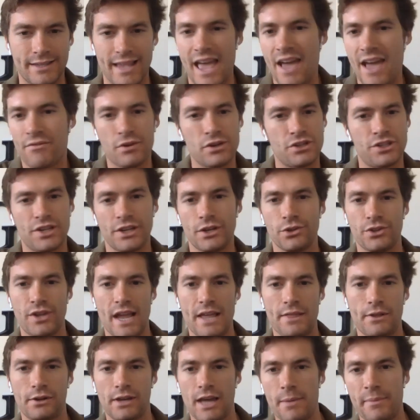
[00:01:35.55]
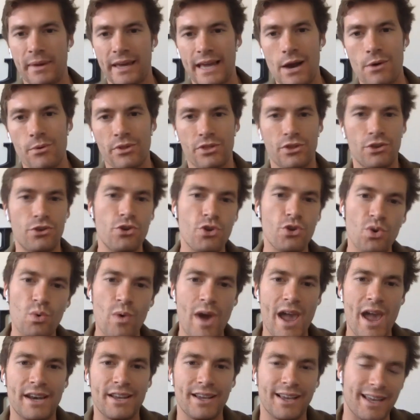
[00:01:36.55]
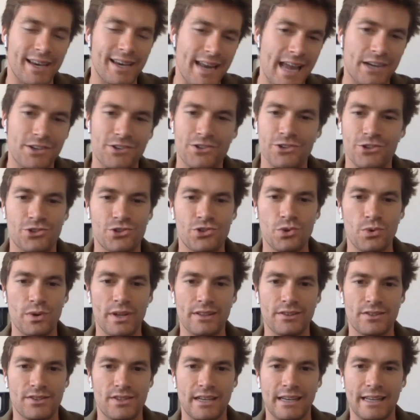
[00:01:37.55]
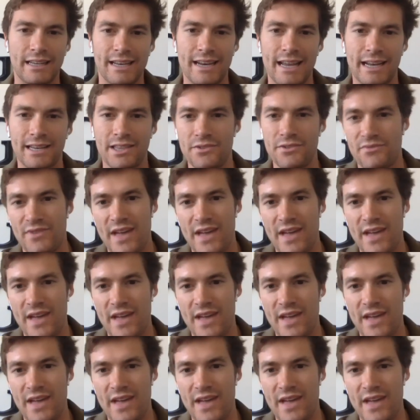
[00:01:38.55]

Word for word: every single day they're coming out with a new way to connect the students and connect the